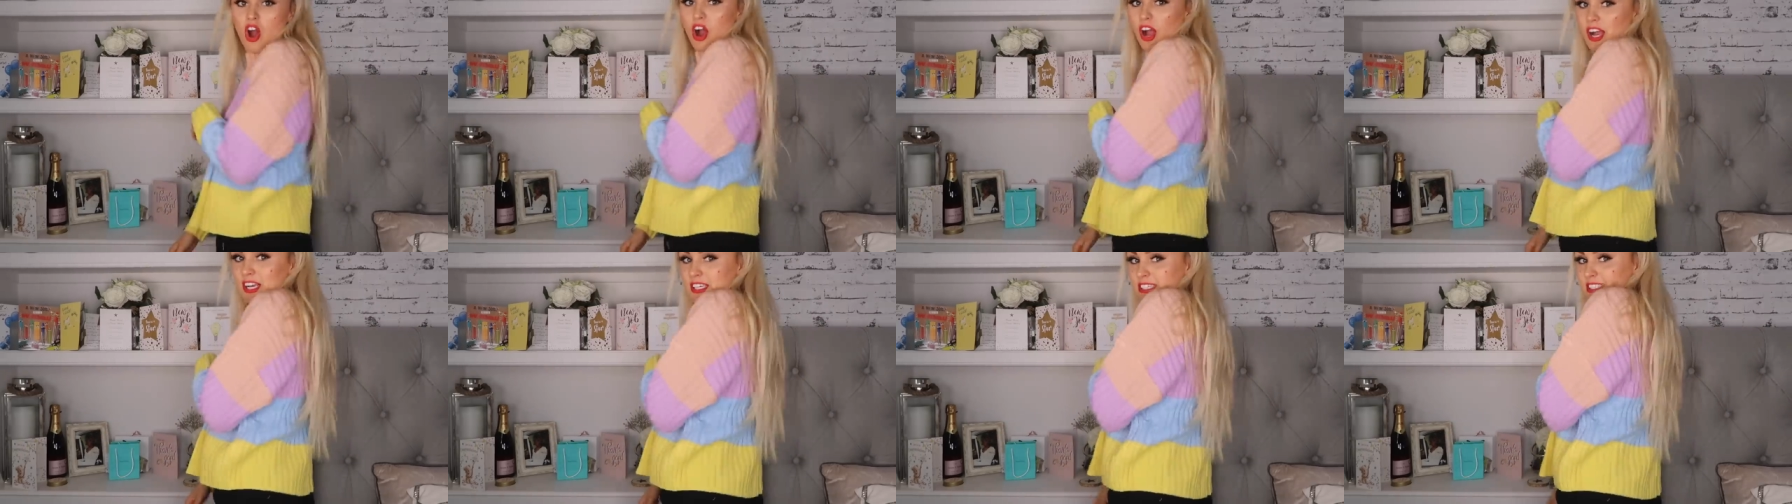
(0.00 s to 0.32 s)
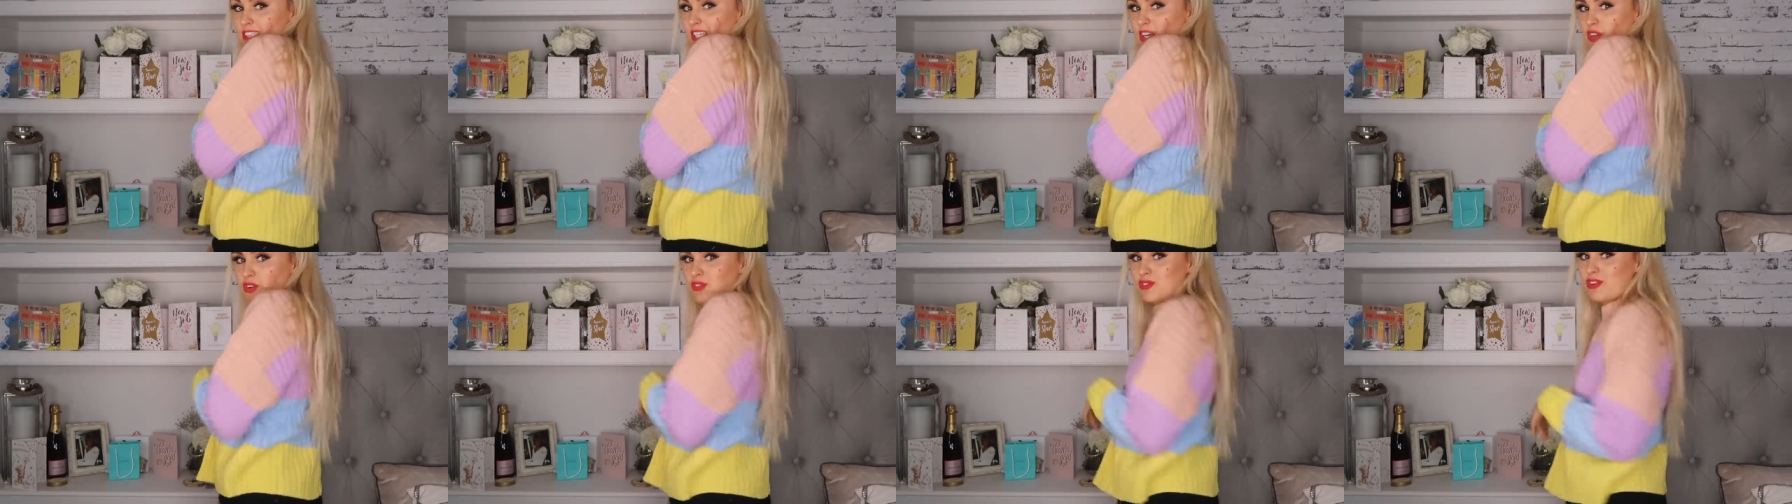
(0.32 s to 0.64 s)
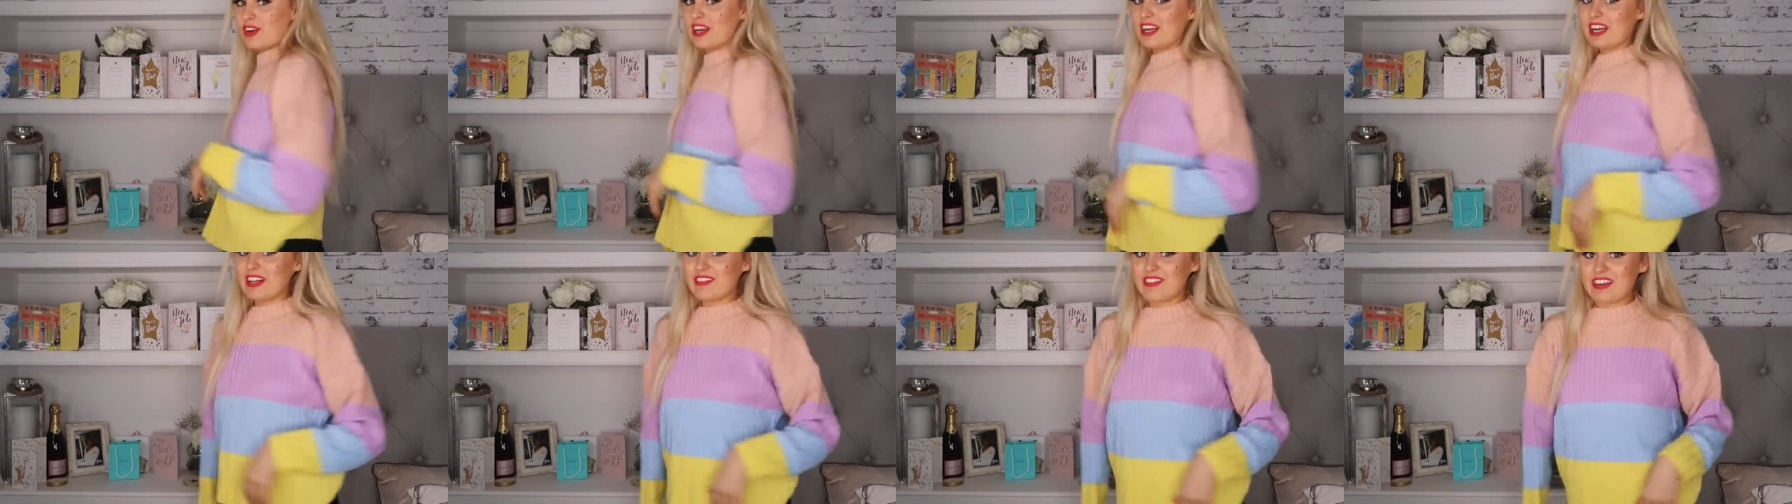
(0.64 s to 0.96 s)
I still
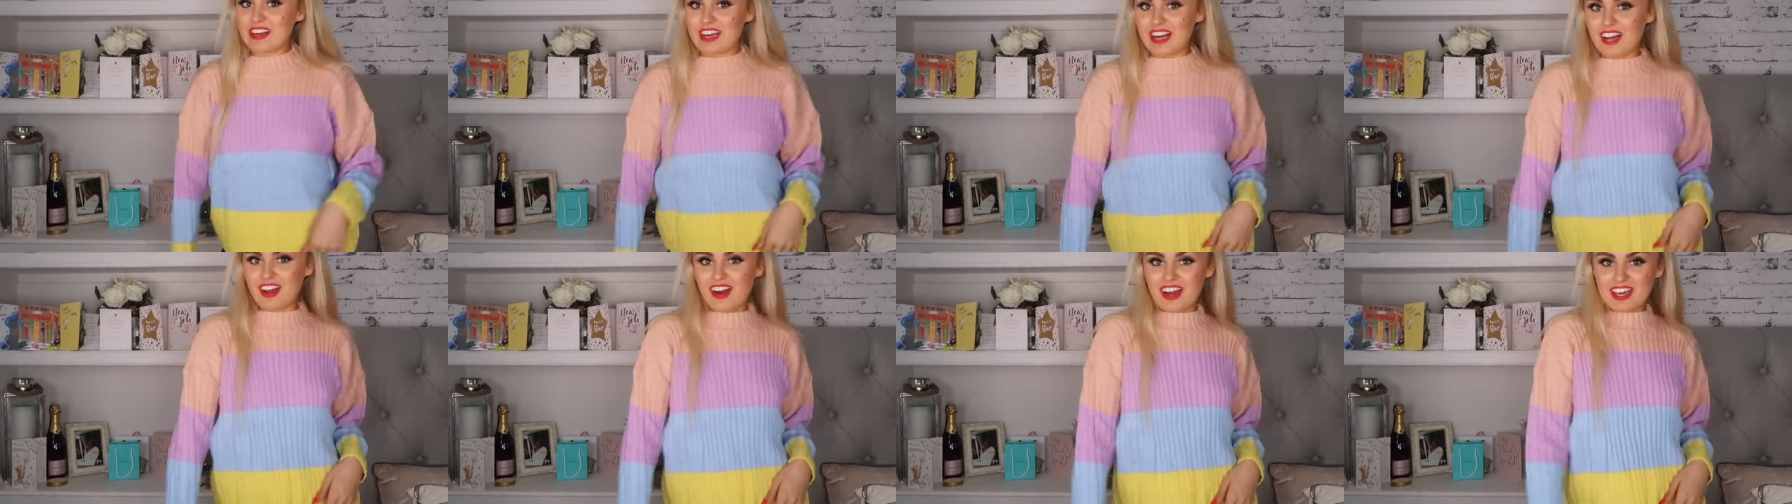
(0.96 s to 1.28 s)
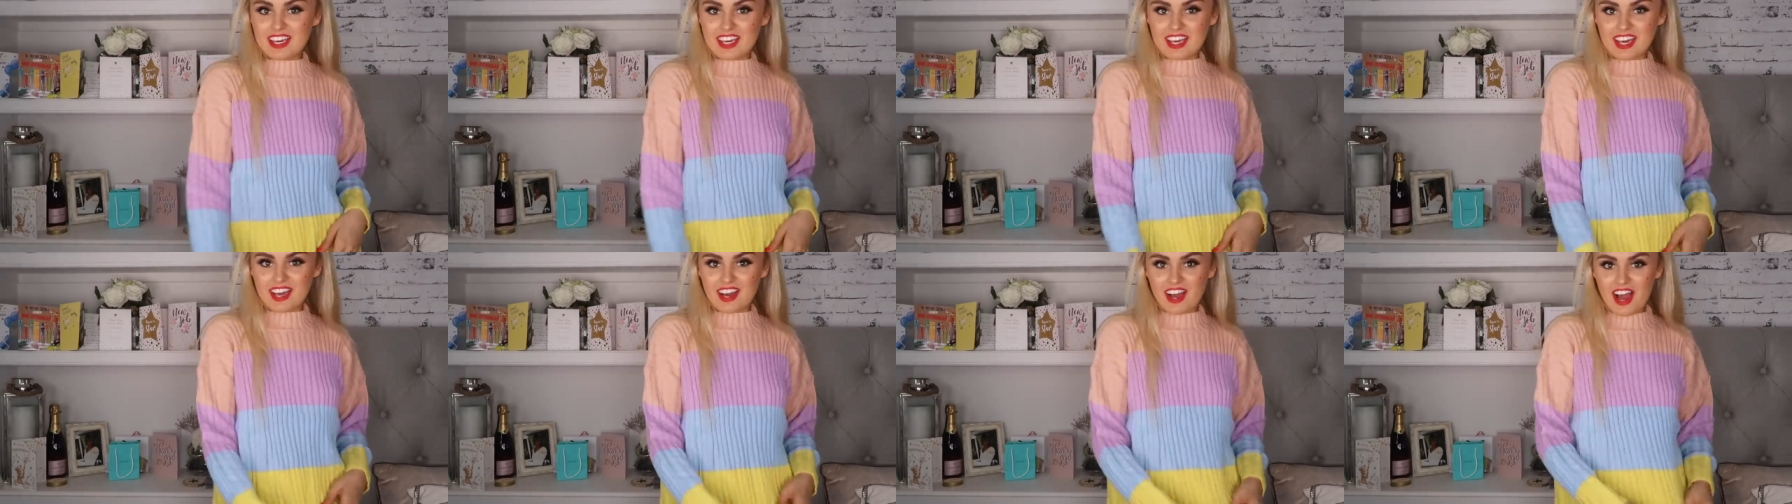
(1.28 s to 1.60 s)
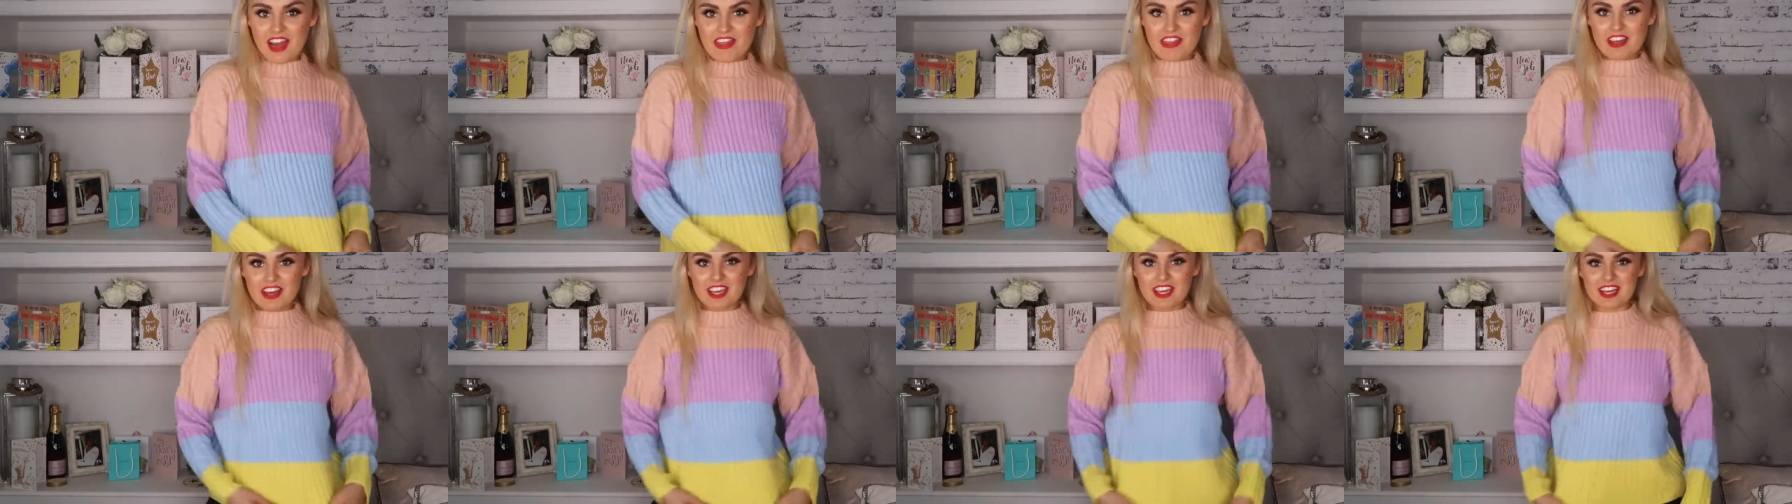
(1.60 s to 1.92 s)
really, really like it.
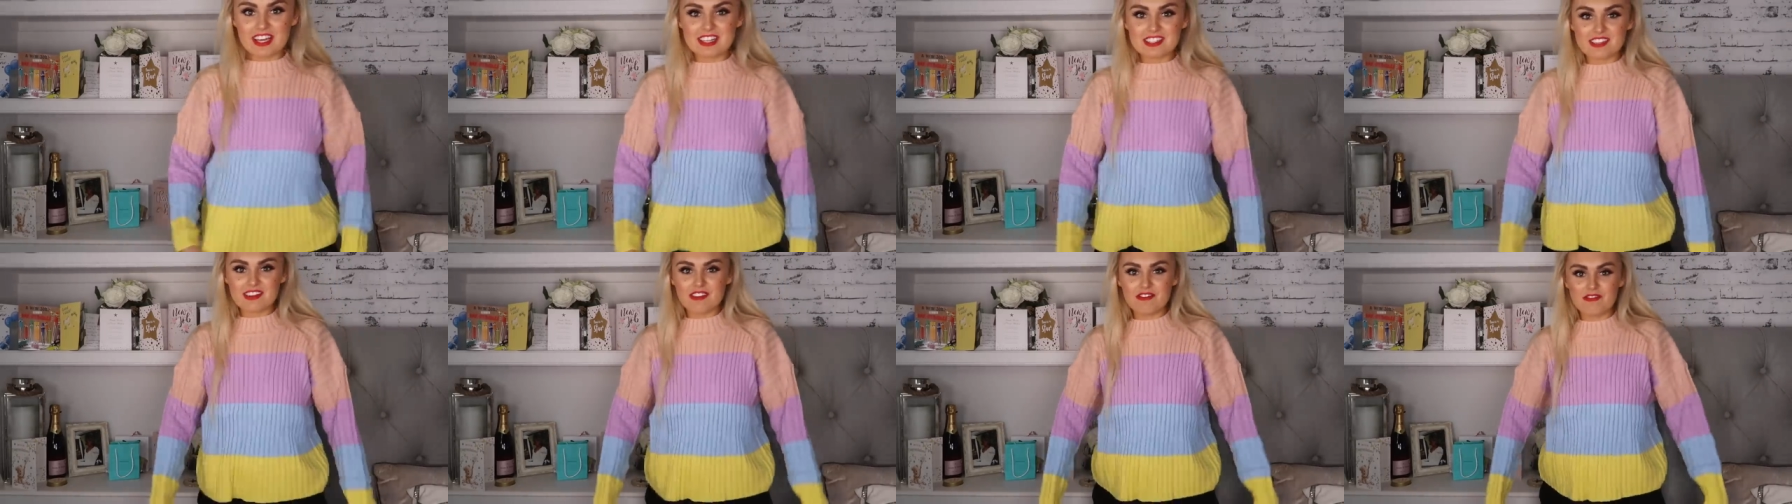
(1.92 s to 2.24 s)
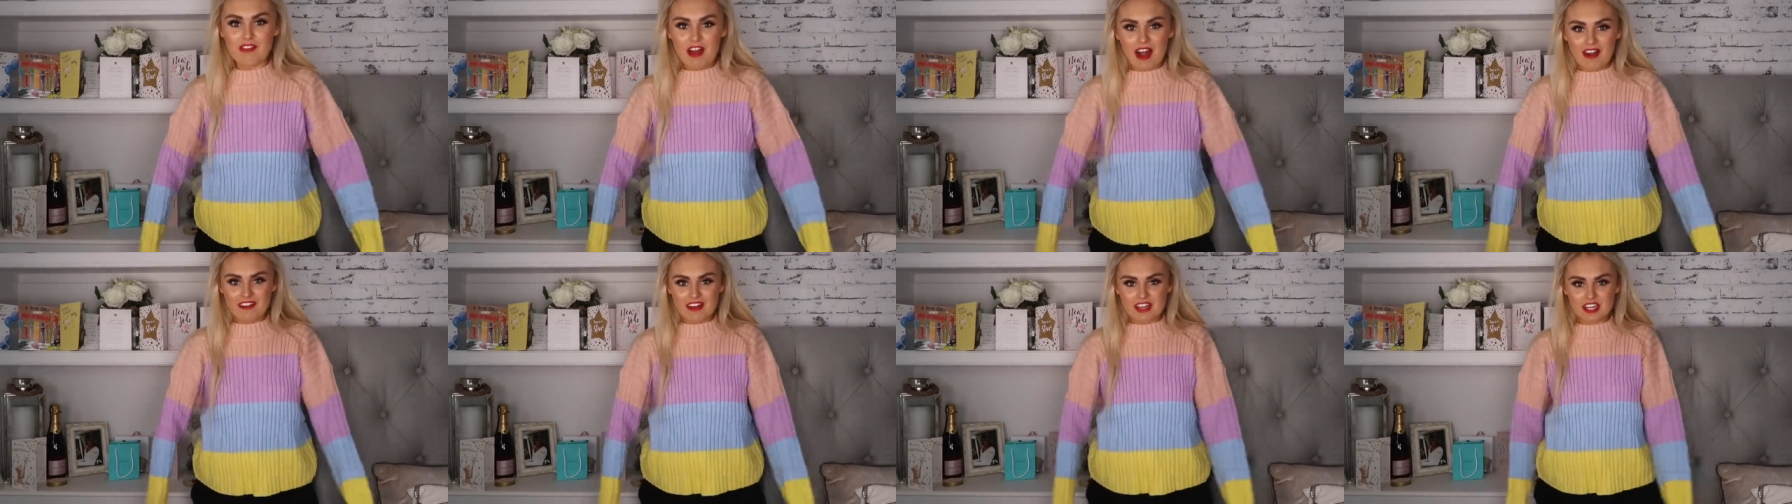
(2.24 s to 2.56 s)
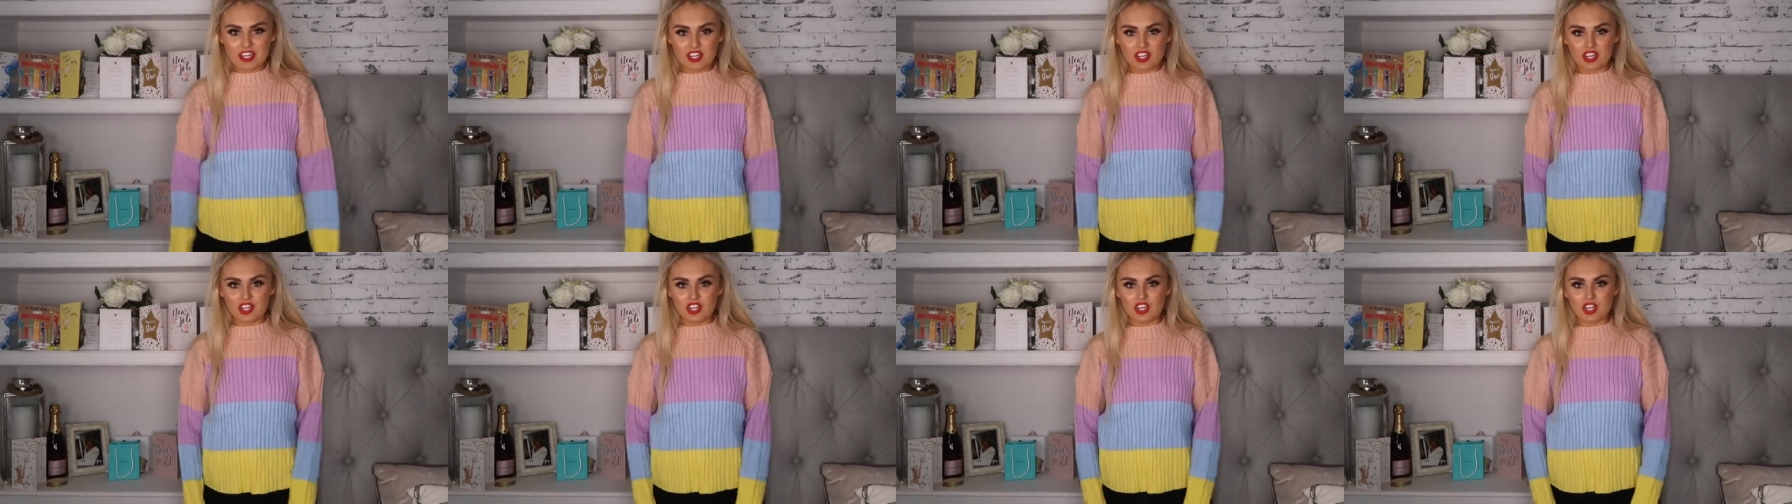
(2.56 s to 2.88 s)
I think it's very
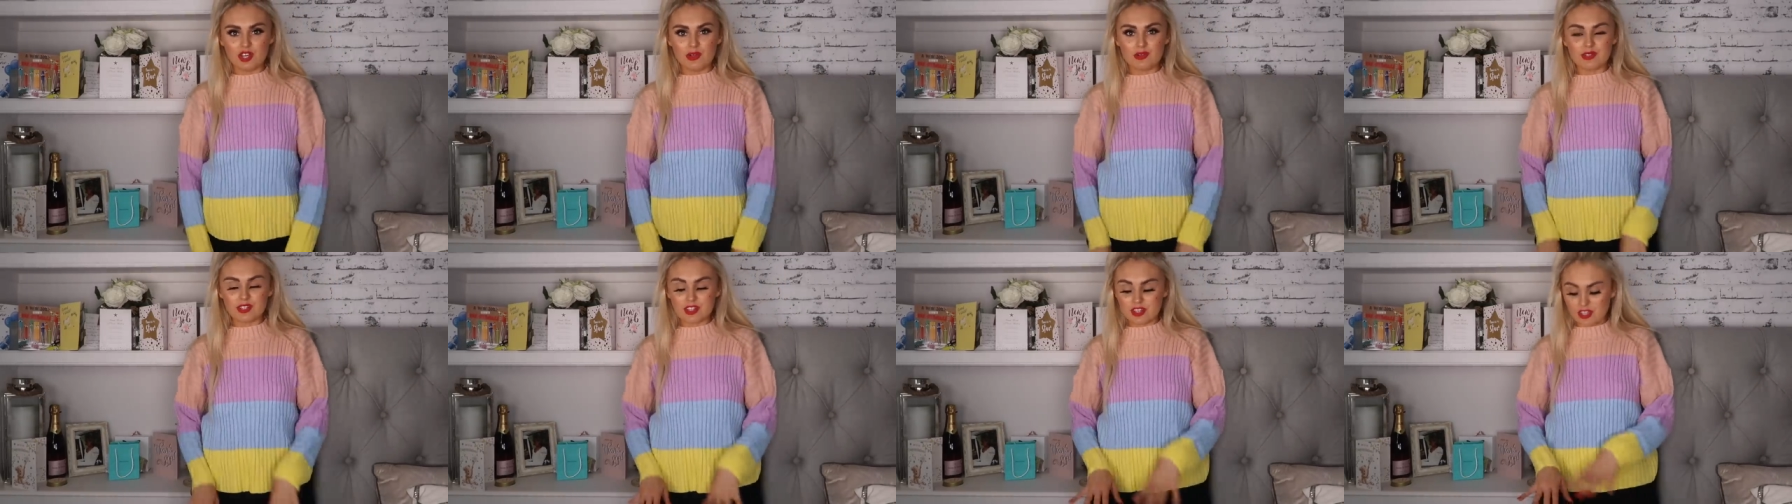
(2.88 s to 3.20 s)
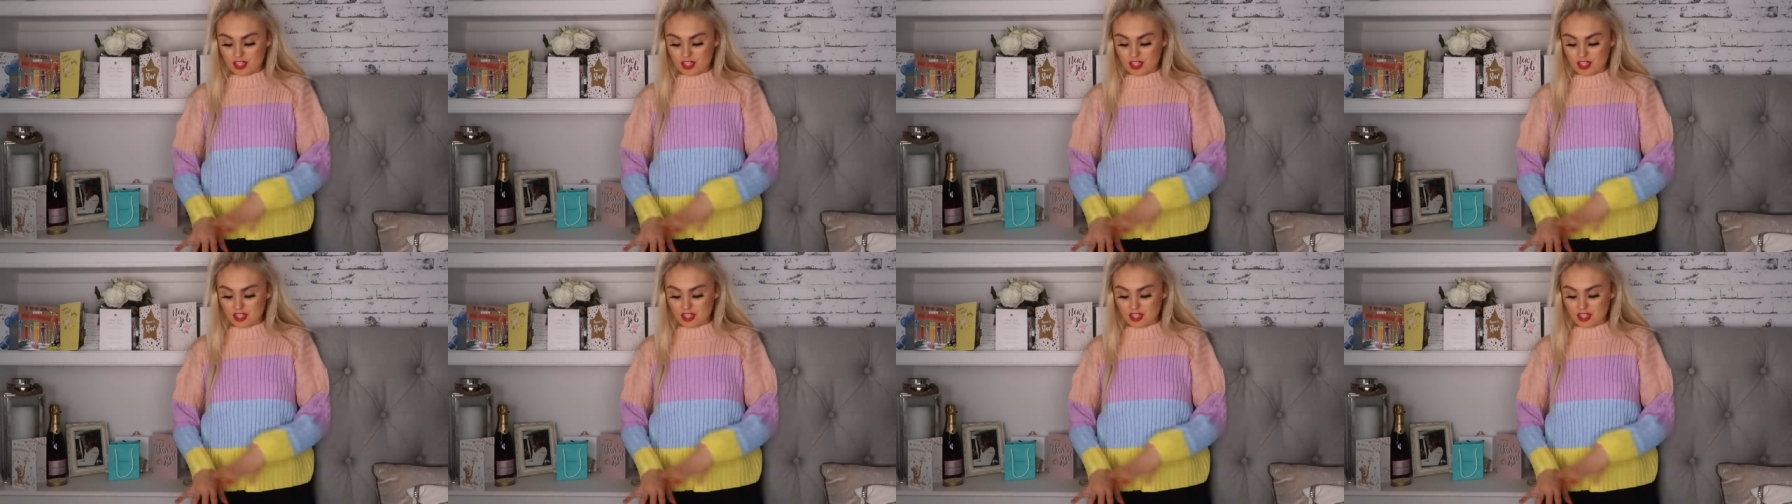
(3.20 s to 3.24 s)
cute.